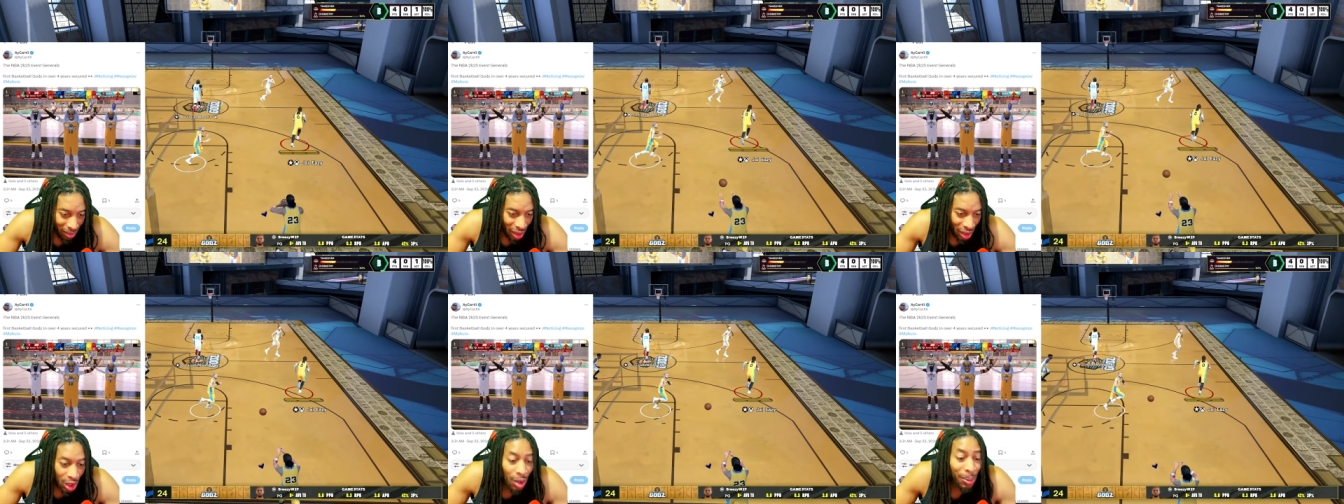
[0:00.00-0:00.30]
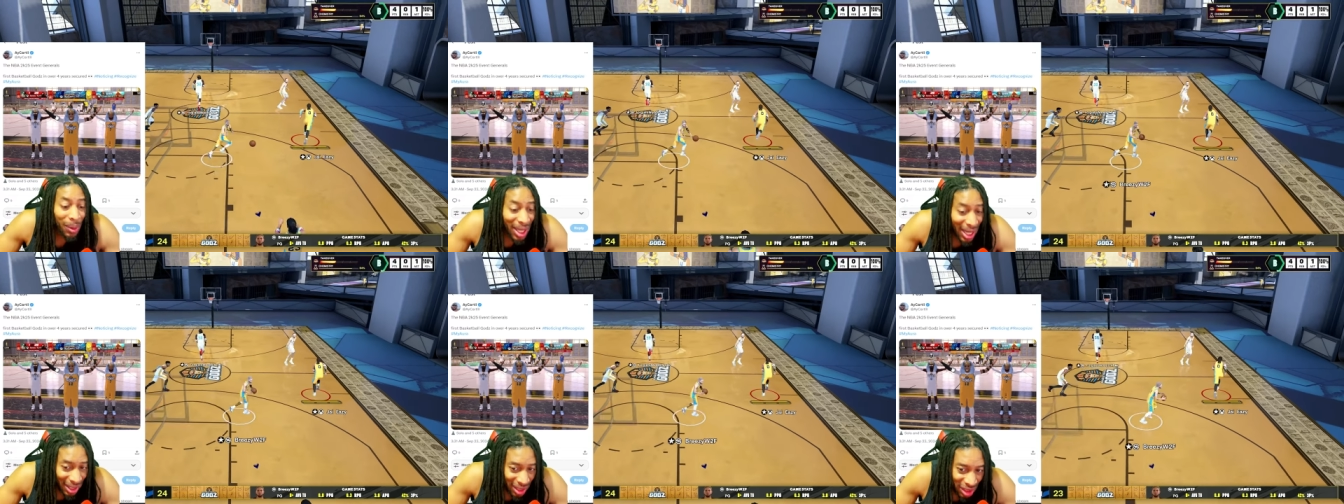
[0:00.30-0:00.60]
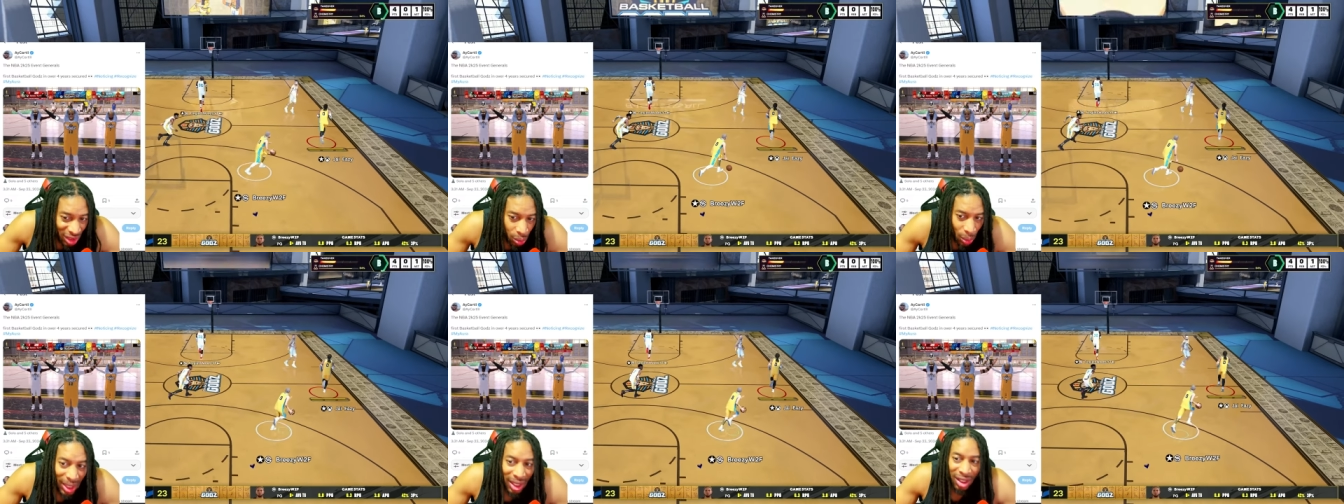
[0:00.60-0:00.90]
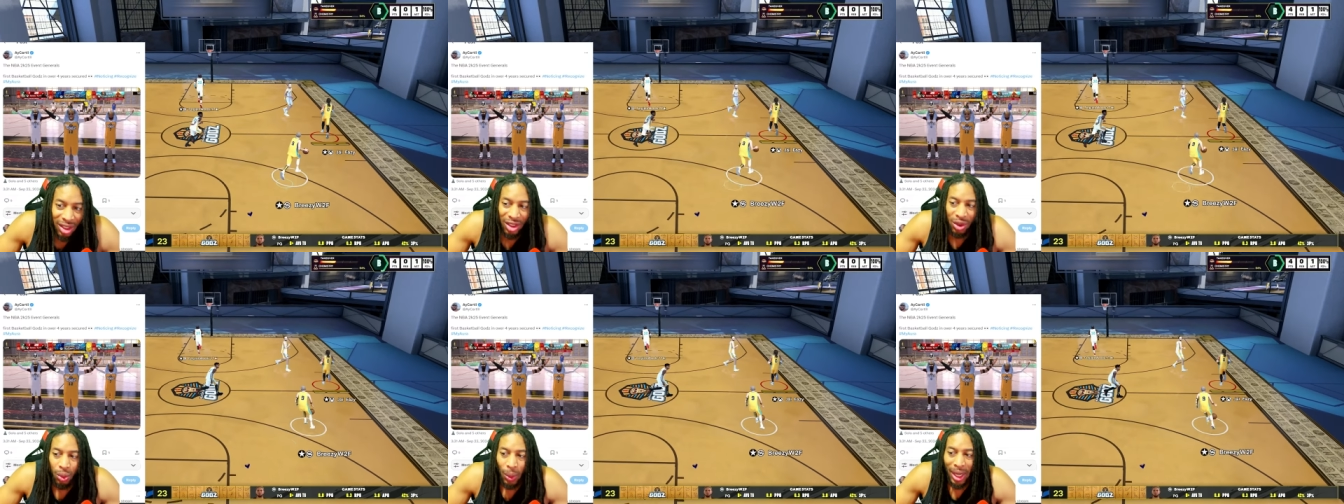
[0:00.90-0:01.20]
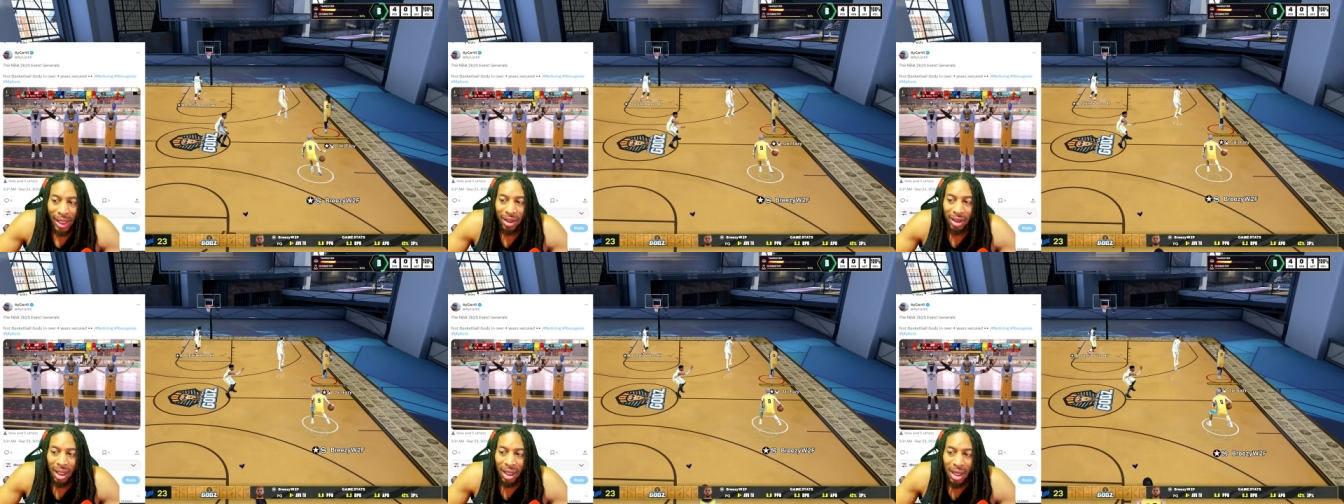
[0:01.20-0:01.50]
you're playing the sweat of the
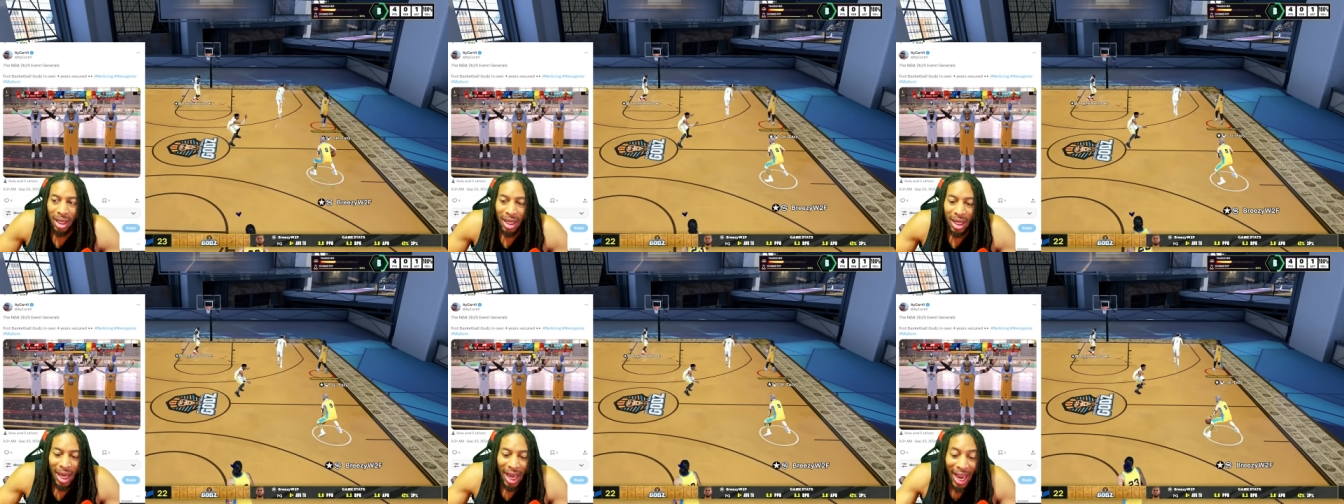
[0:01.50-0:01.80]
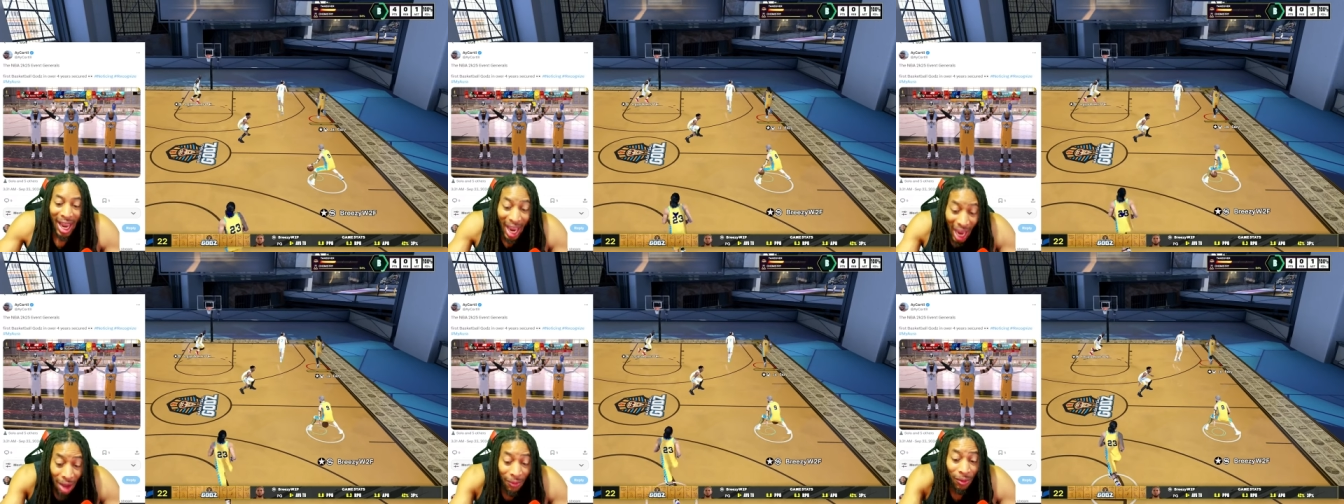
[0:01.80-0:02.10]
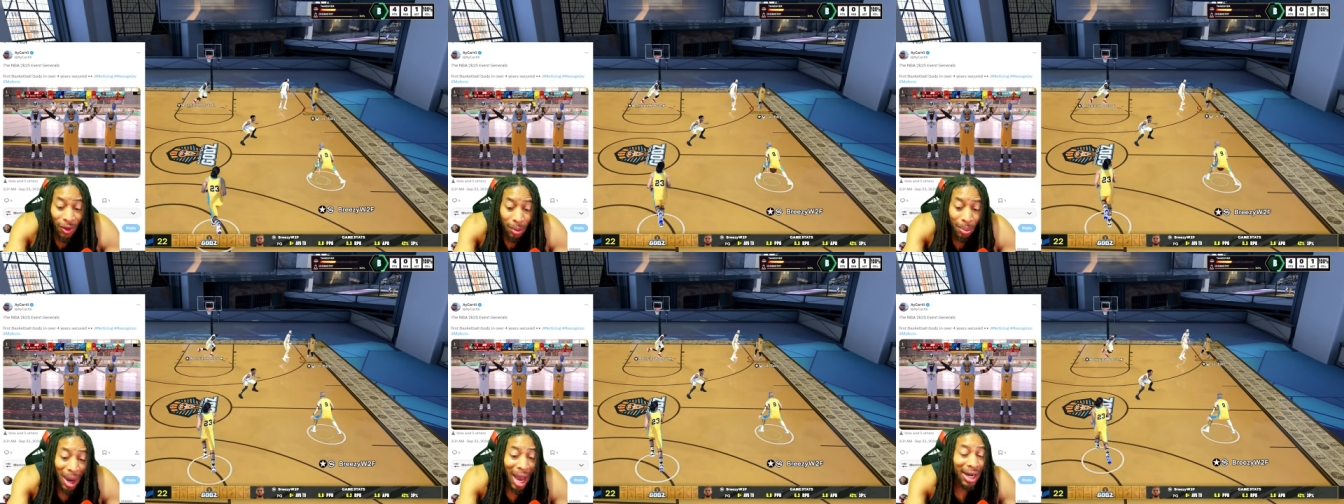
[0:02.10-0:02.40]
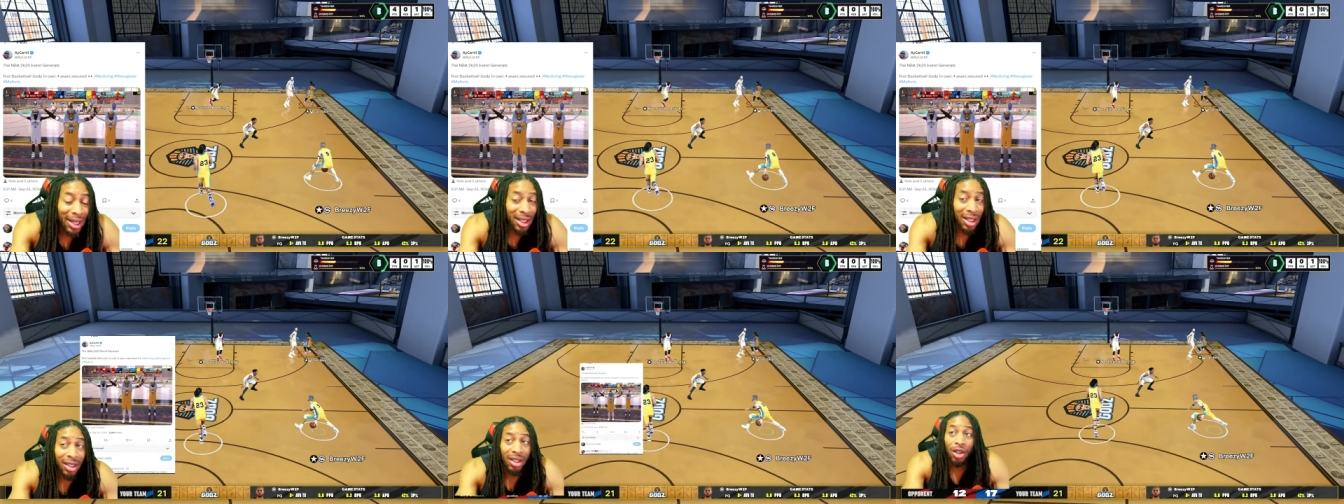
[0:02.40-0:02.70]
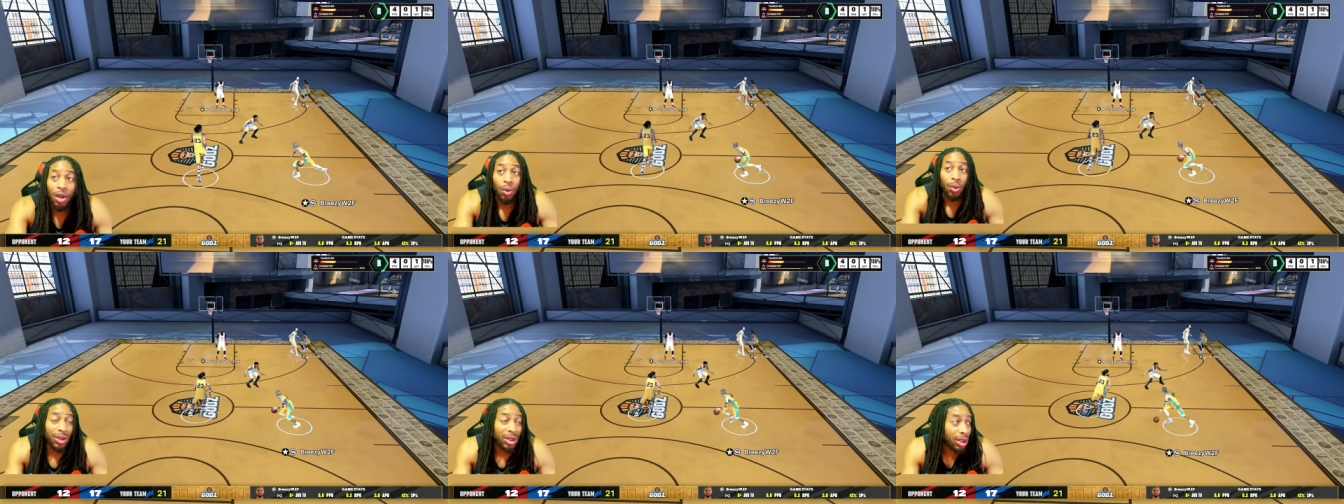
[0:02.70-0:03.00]
sweats. Everybody in
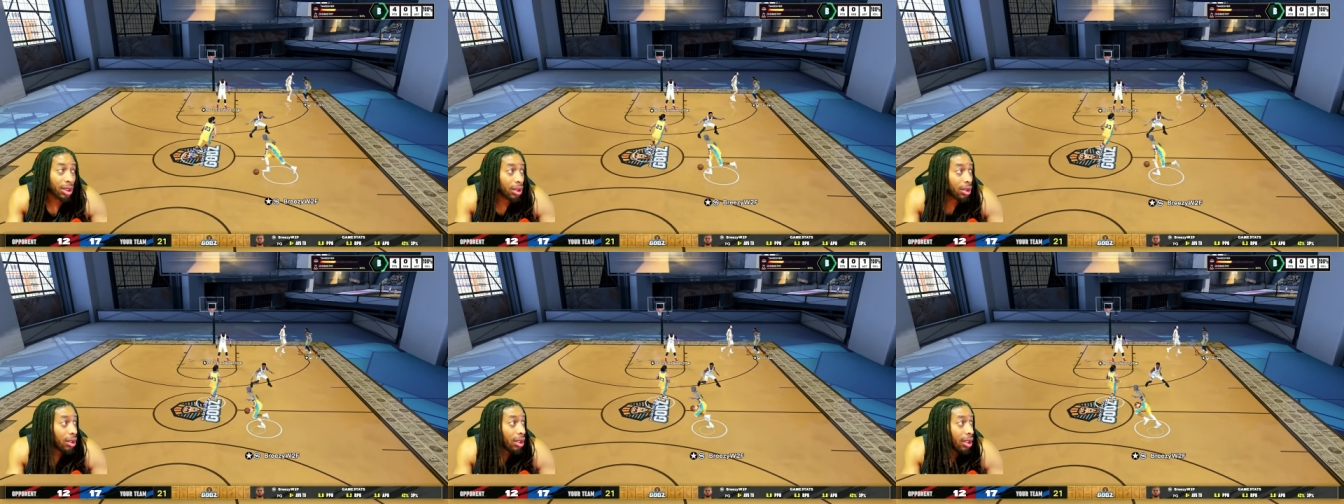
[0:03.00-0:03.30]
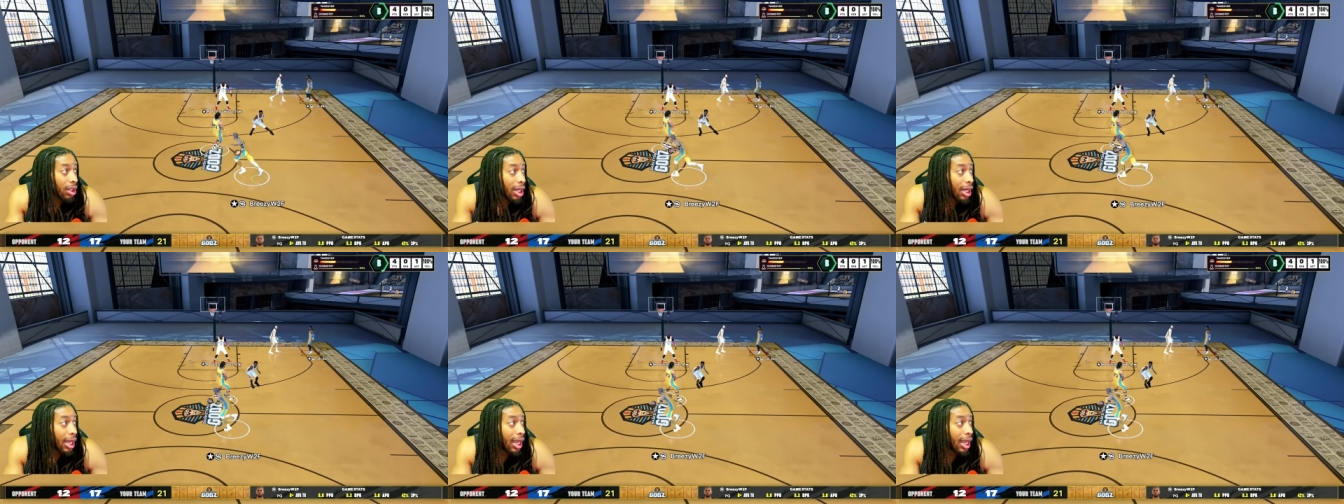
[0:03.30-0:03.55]
here was good.